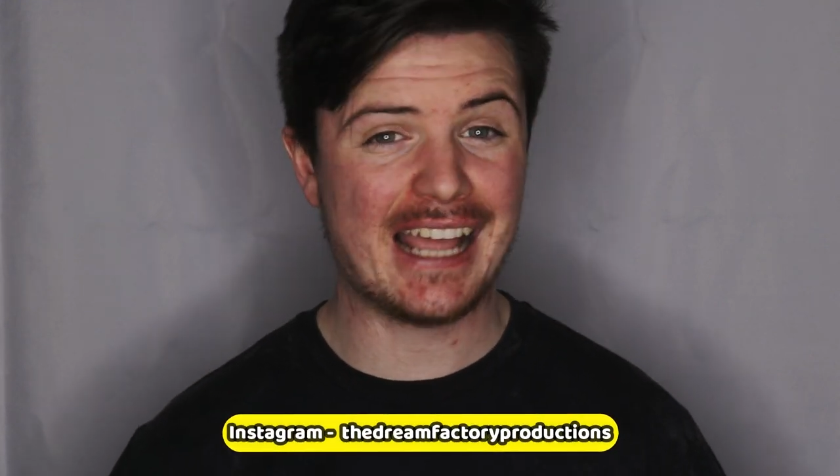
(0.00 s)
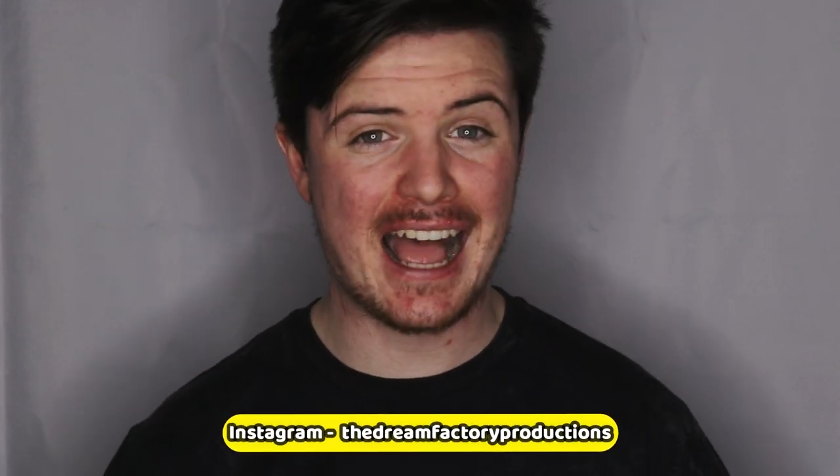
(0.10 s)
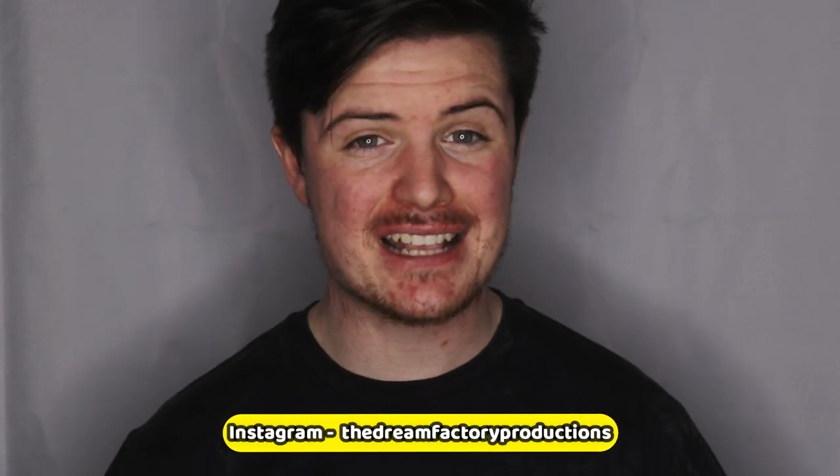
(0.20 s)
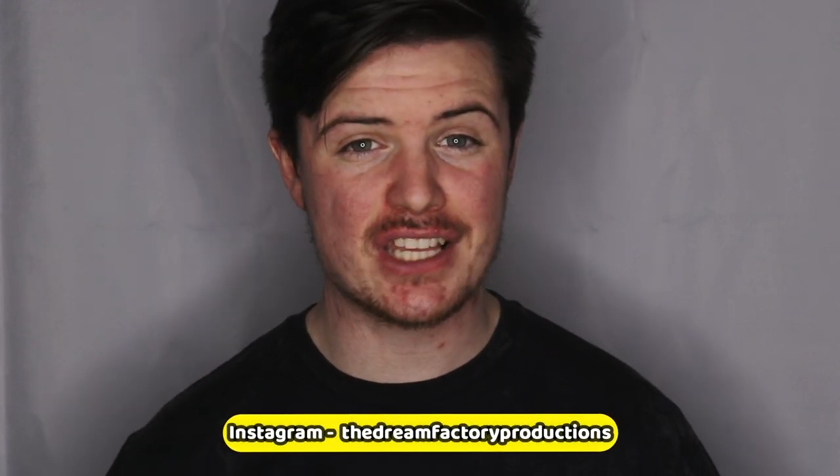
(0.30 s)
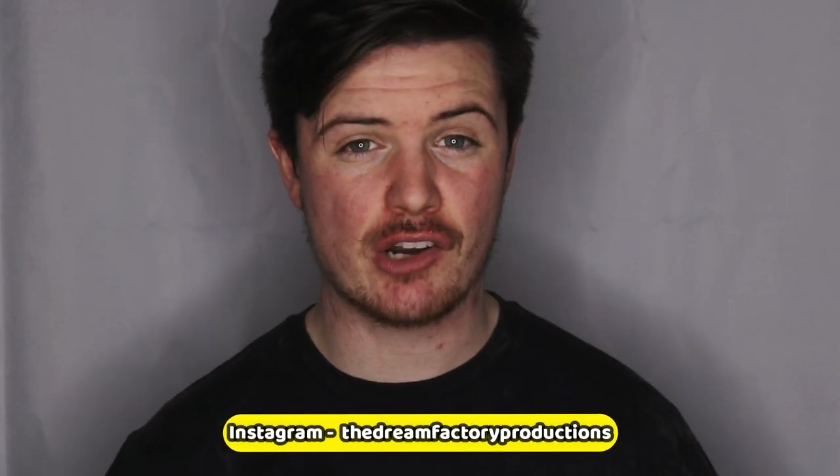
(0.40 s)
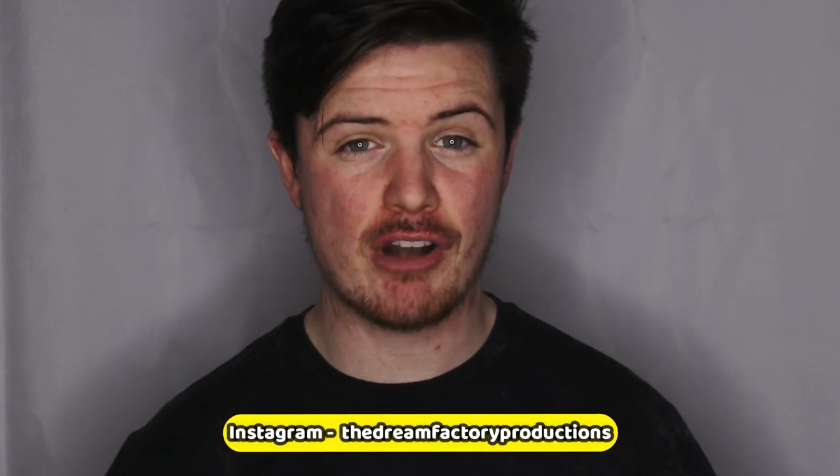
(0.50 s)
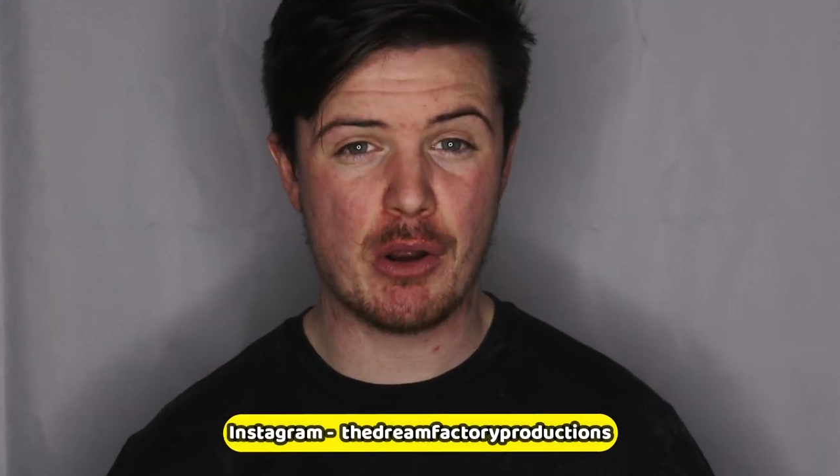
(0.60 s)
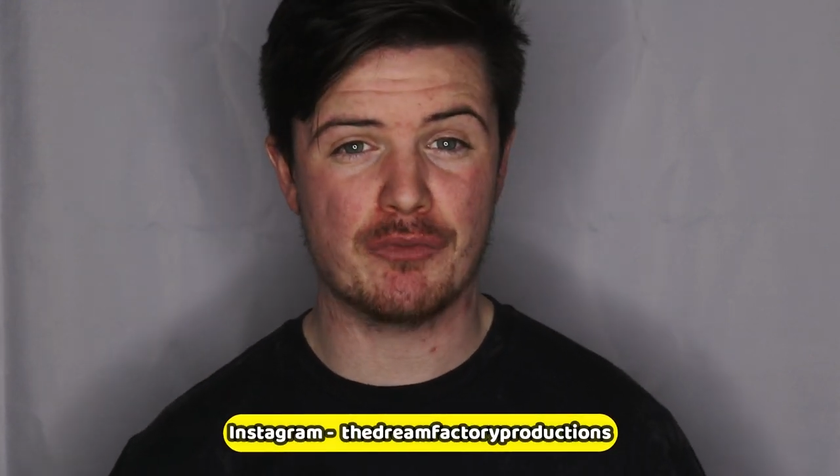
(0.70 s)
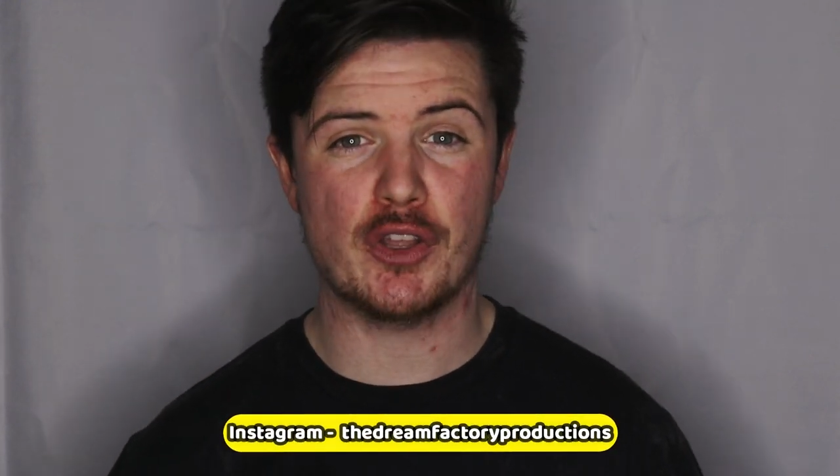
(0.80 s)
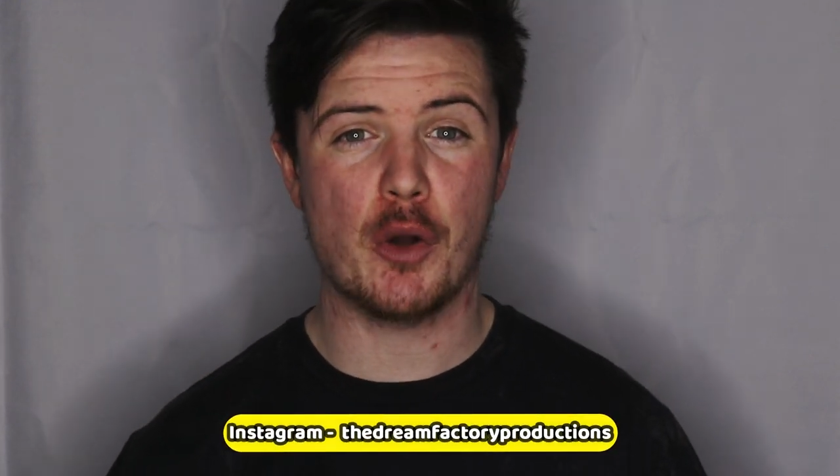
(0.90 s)
cast and
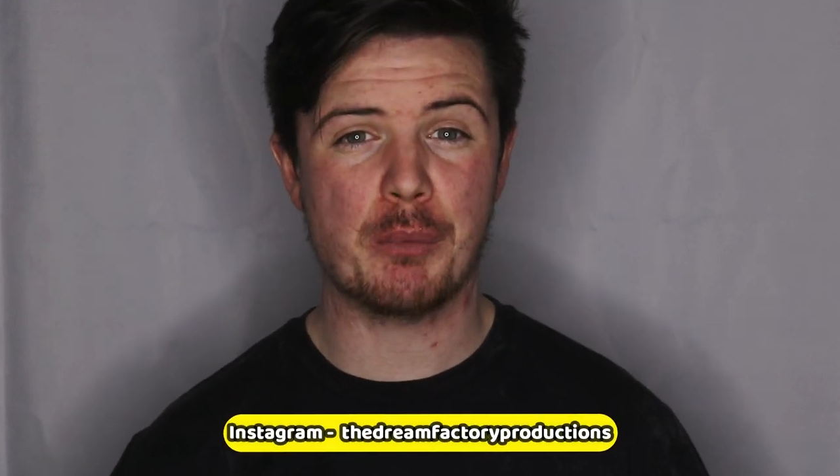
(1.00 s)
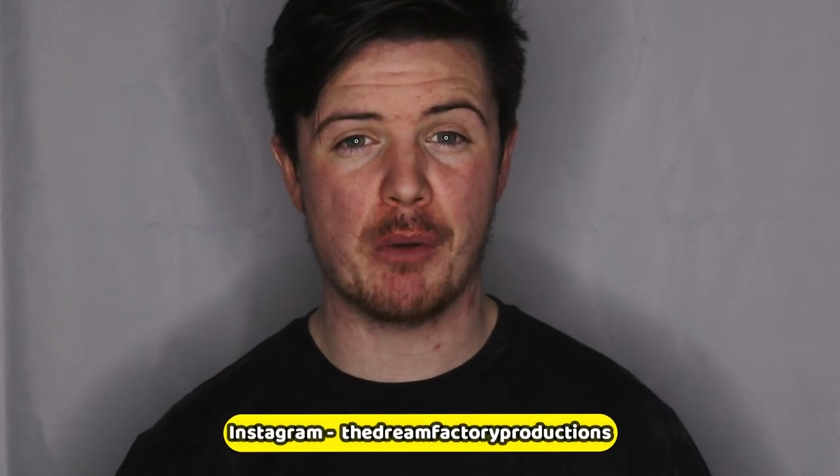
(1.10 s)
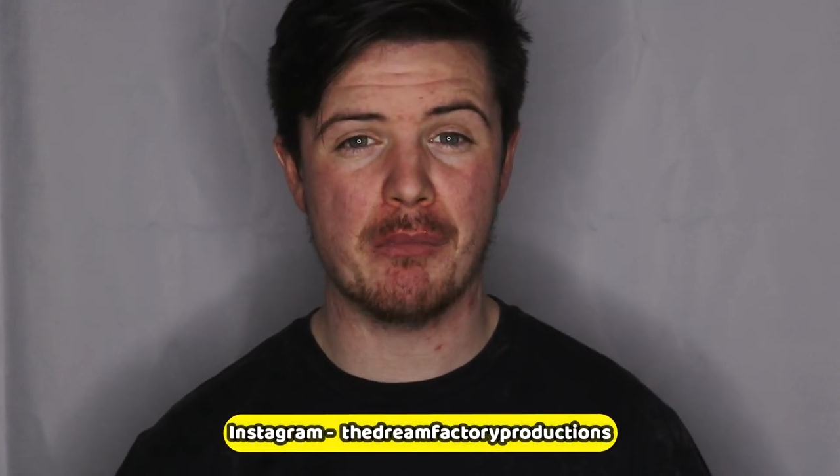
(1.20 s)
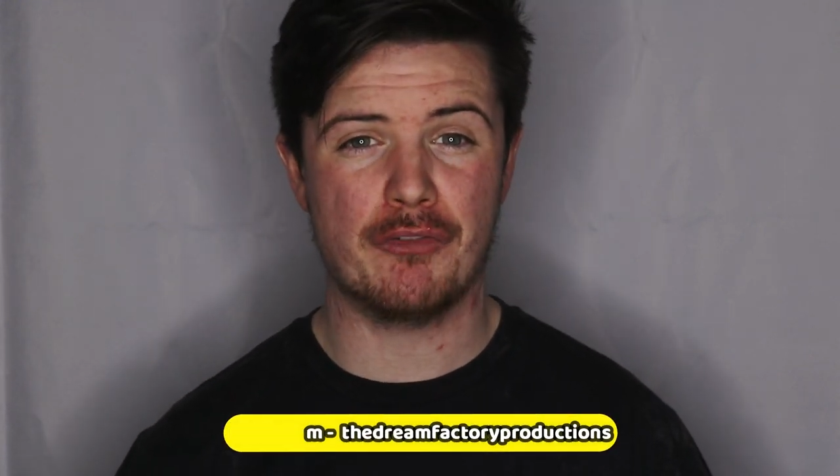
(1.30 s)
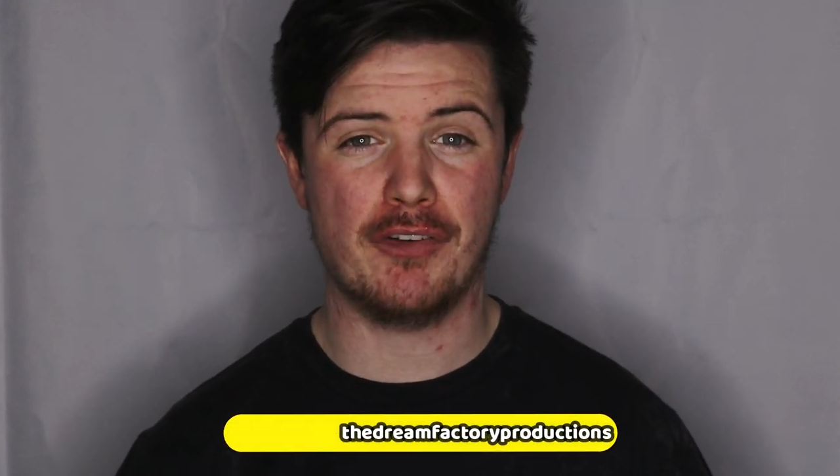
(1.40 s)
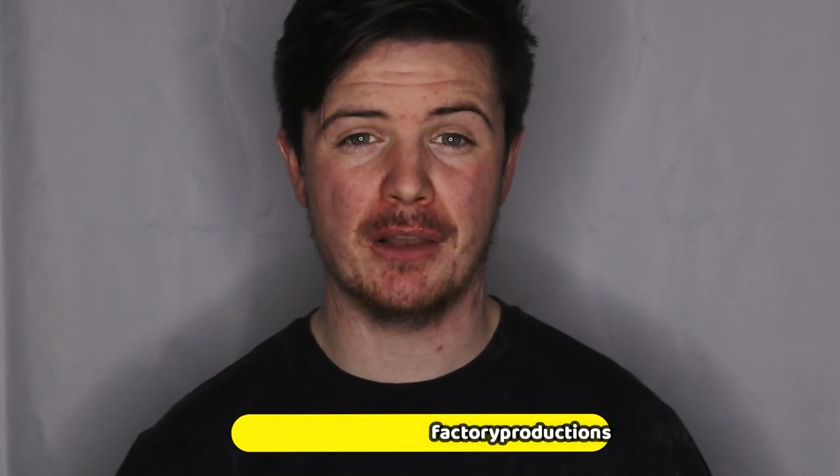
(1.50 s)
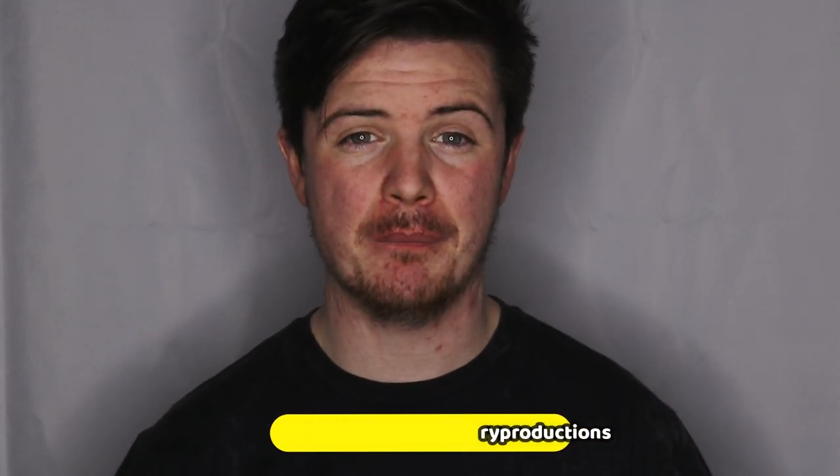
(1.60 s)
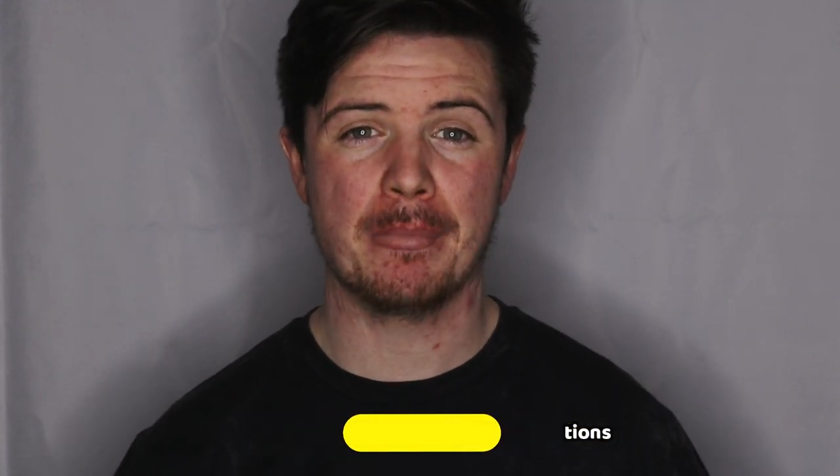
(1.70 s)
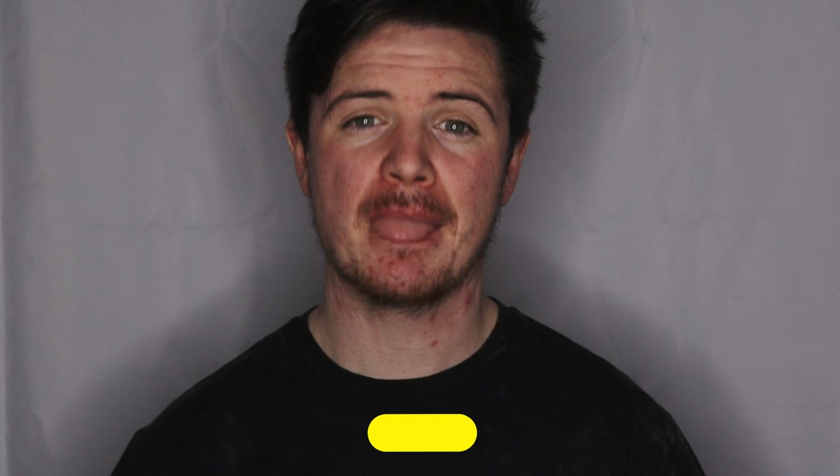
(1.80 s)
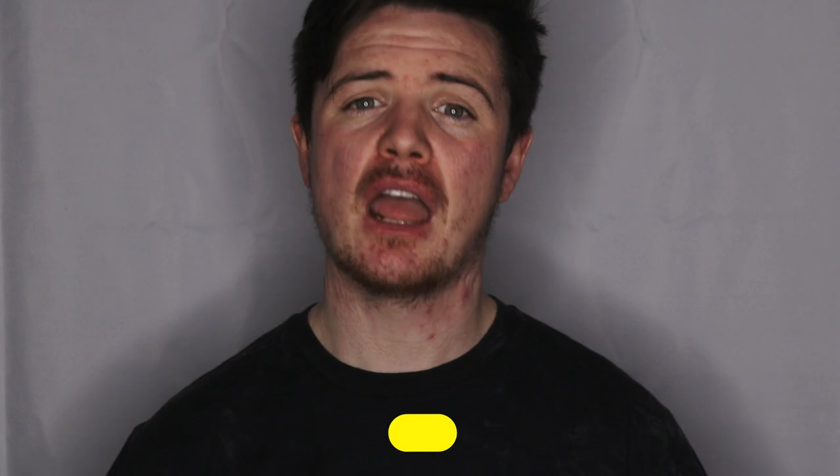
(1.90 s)
crew of the upcoming film,